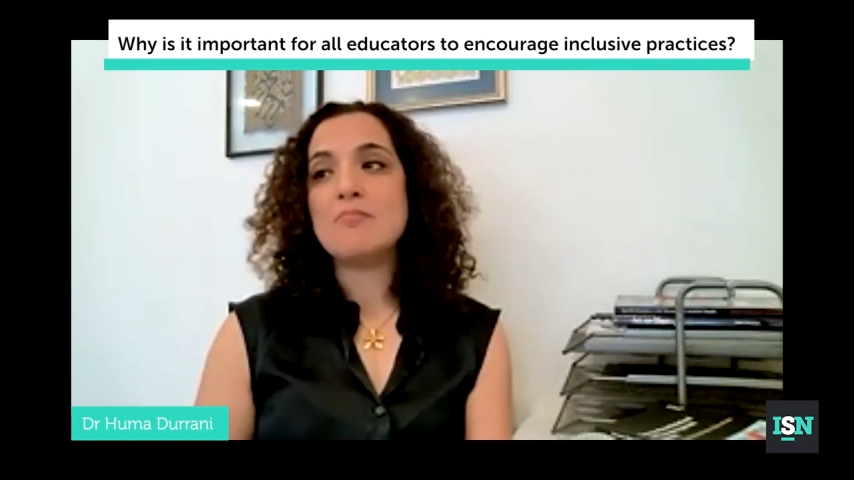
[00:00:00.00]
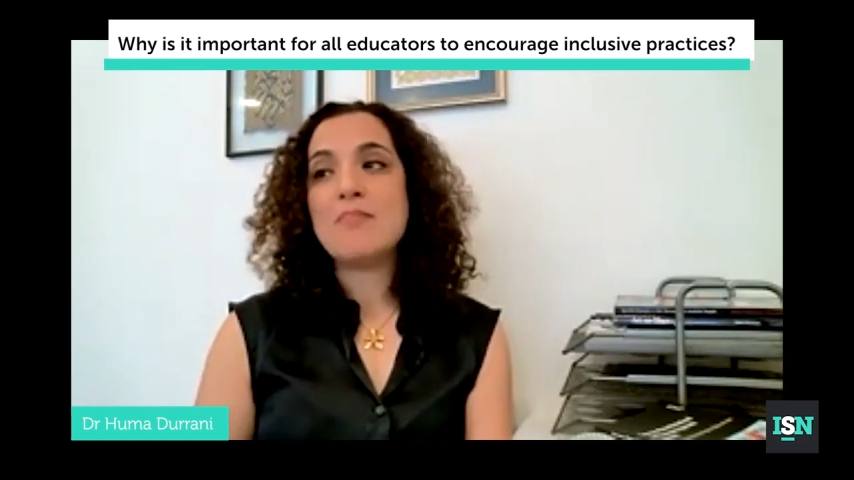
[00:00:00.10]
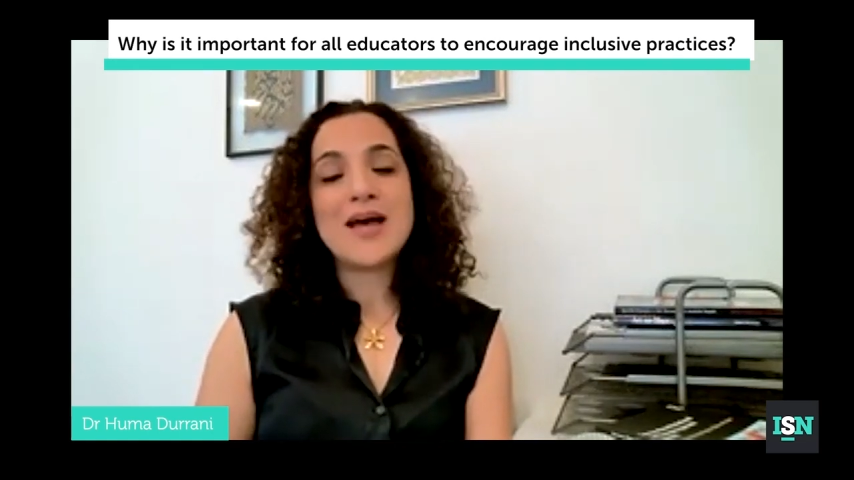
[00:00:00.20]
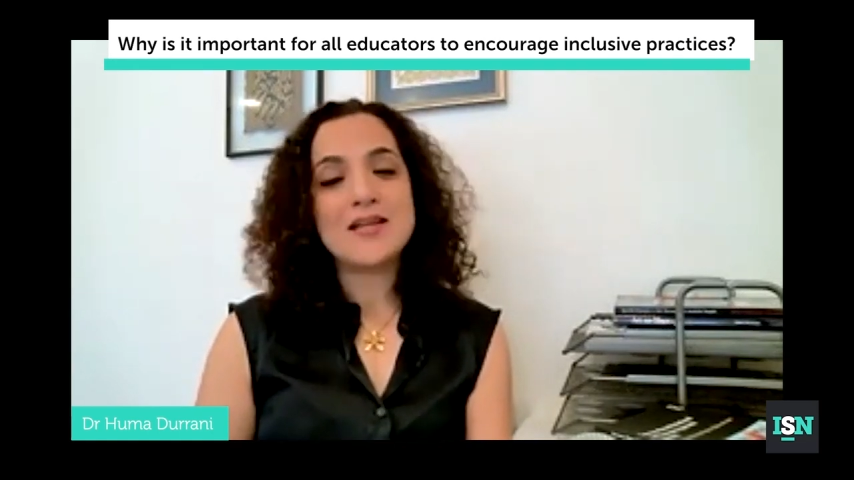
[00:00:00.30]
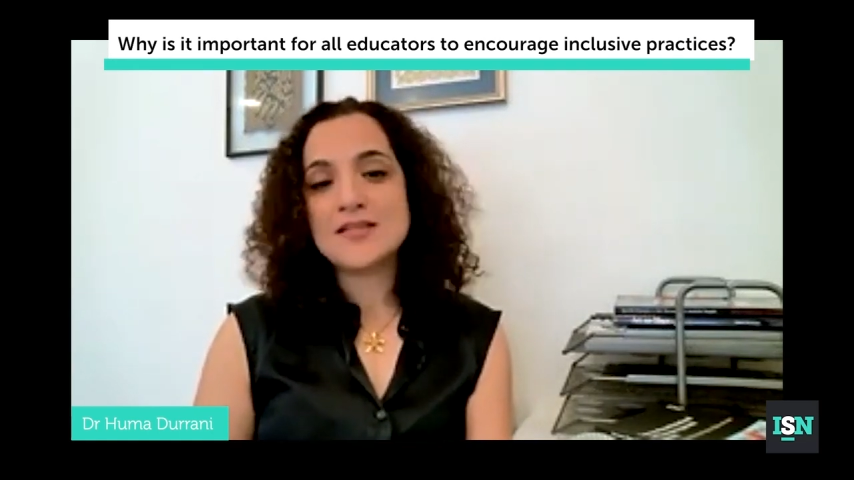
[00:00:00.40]

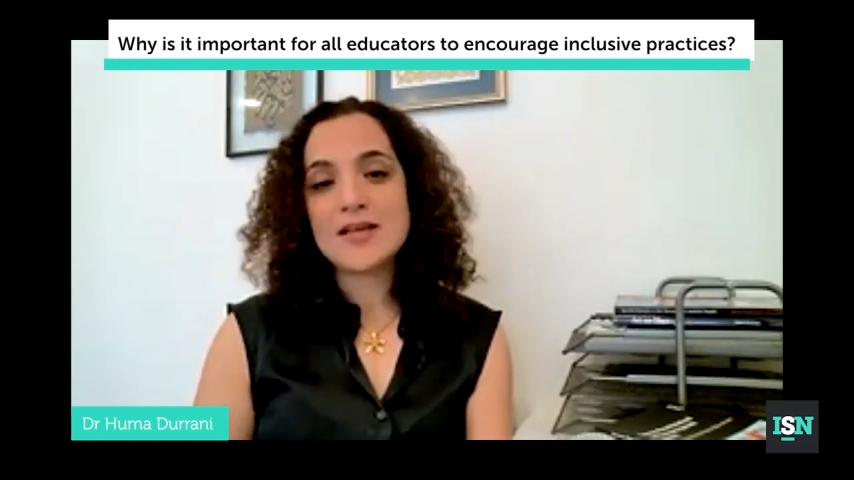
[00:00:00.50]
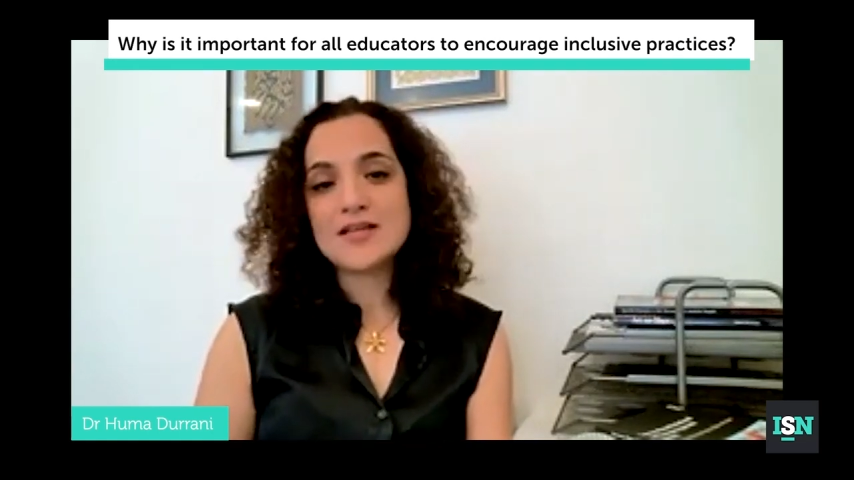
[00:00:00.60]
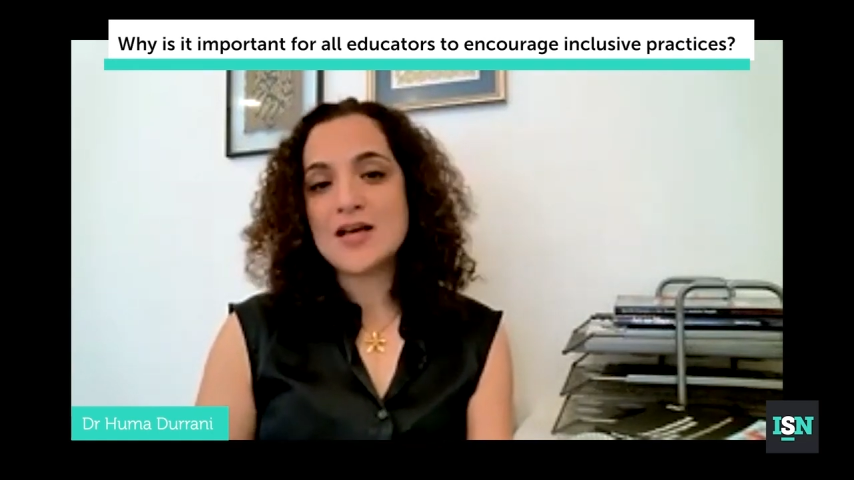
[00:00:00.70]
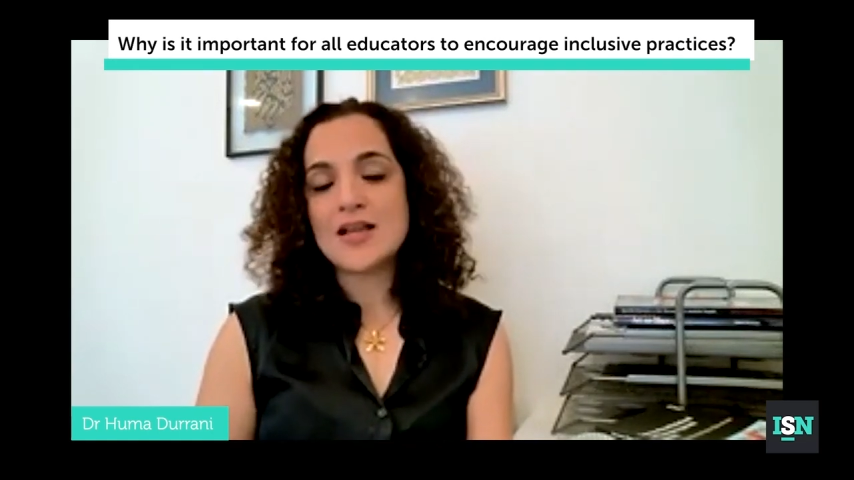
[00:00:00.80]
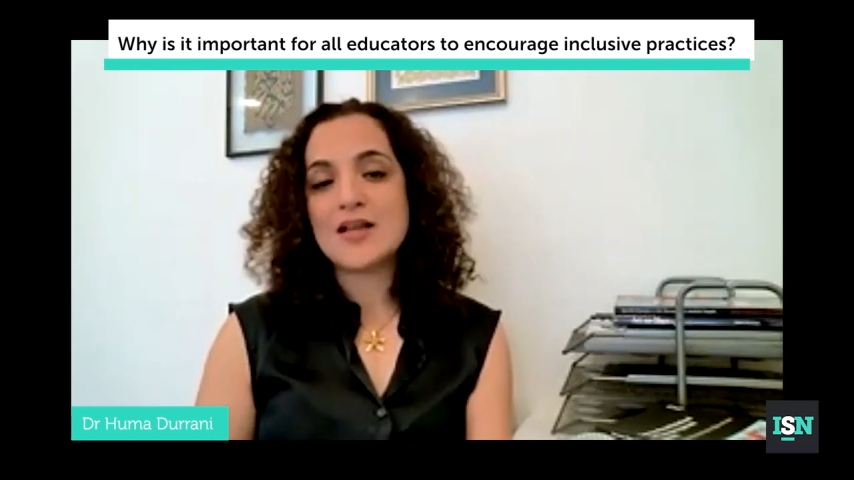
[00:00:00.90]
mindset